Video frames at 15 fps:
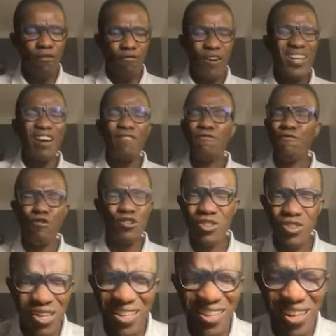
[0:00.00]
Father,
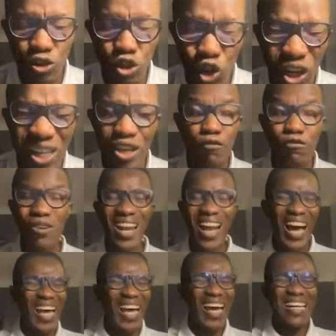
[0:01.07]
frustrate the token of
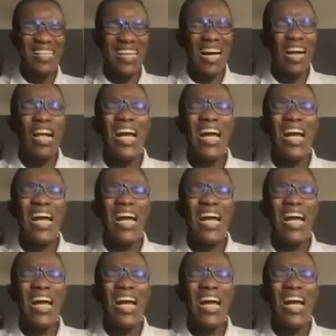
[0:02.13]
liars.